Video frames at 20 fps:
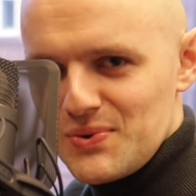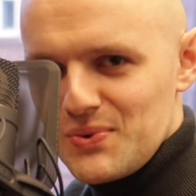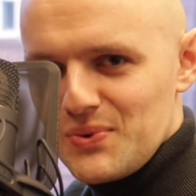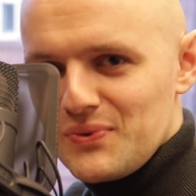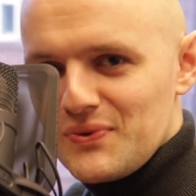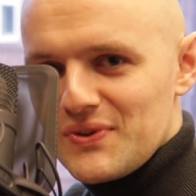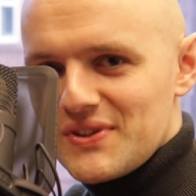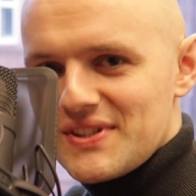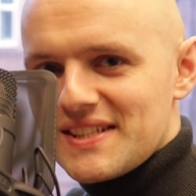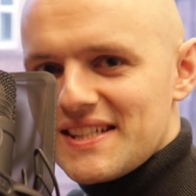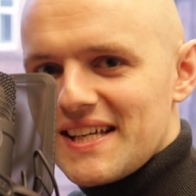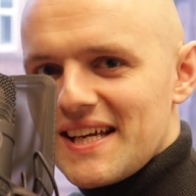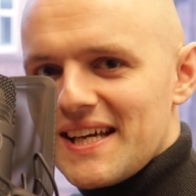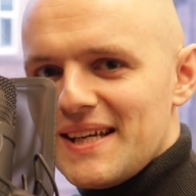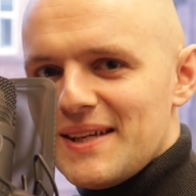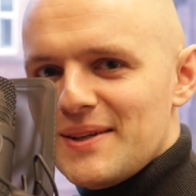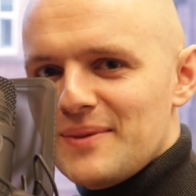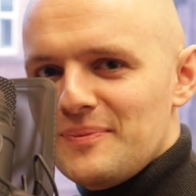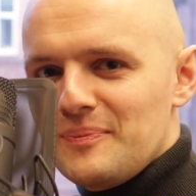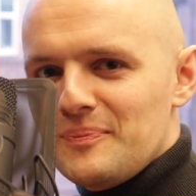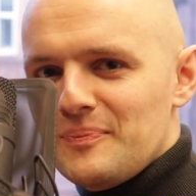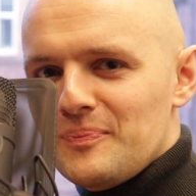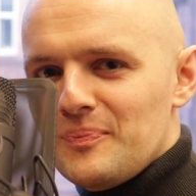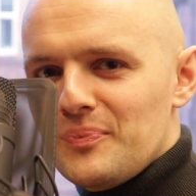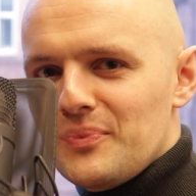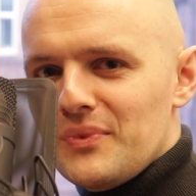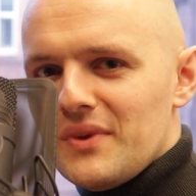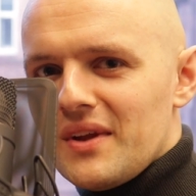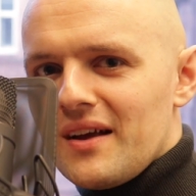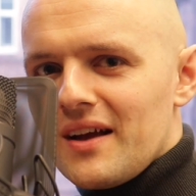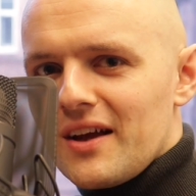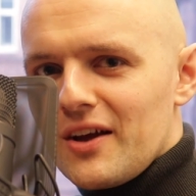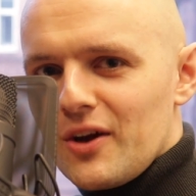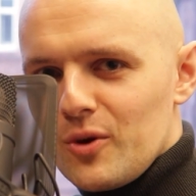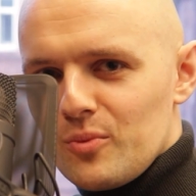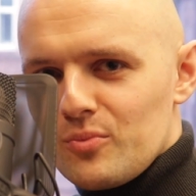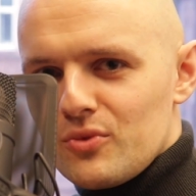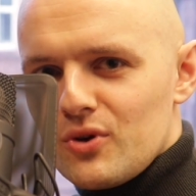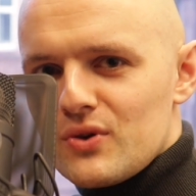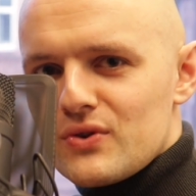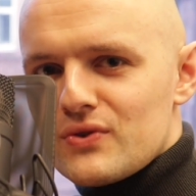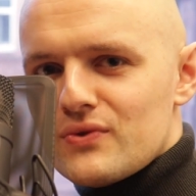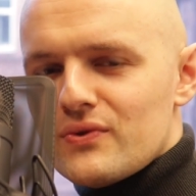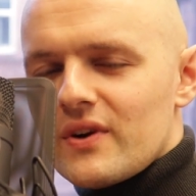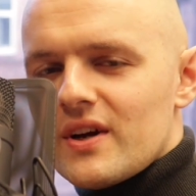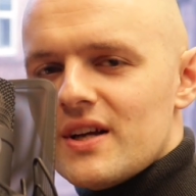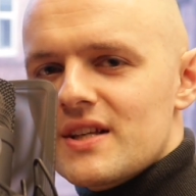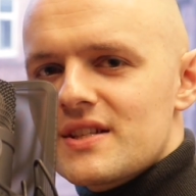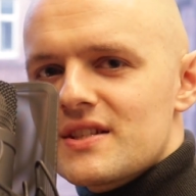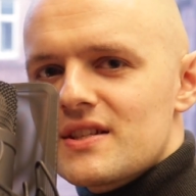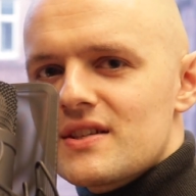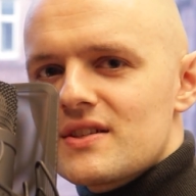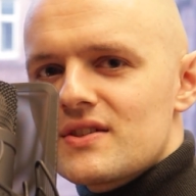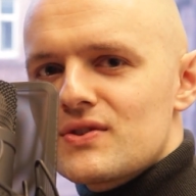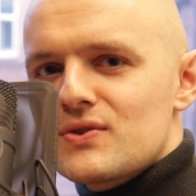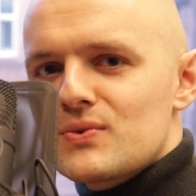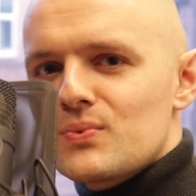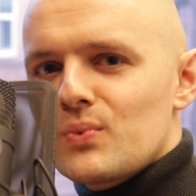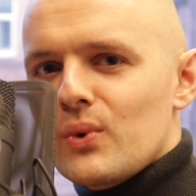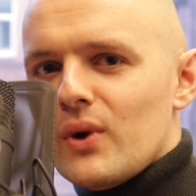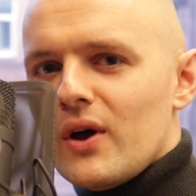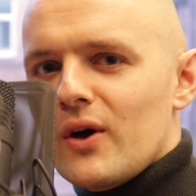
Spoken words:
That's all for today. I hope those phrases